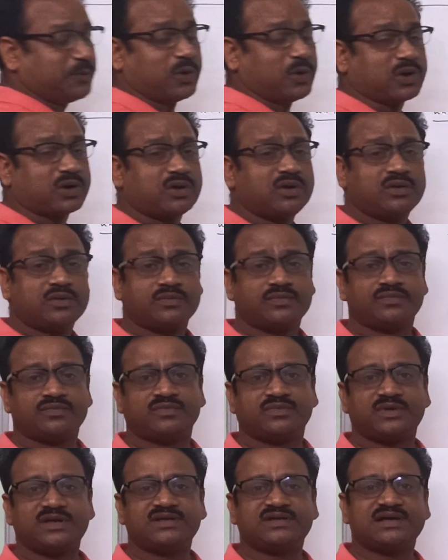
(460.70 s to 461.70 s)
4,
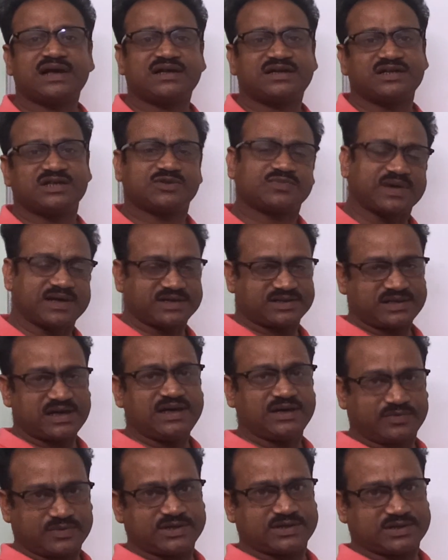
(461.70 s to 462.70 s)
they satisfies the
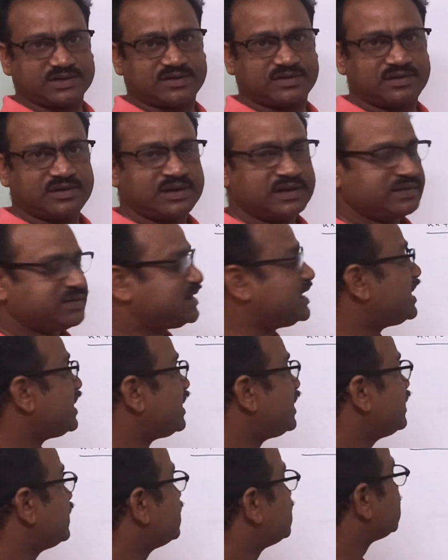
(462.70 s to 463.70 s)
equation.
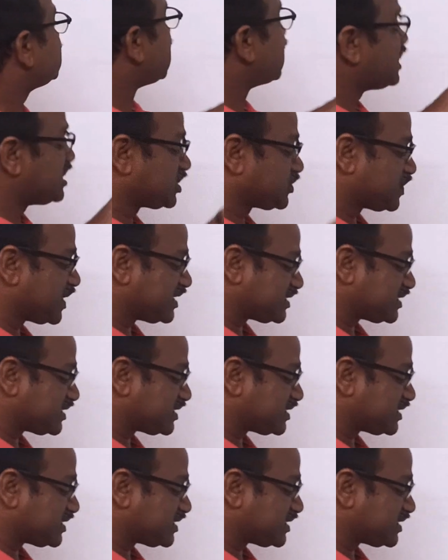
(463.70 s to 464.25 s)
They satisfy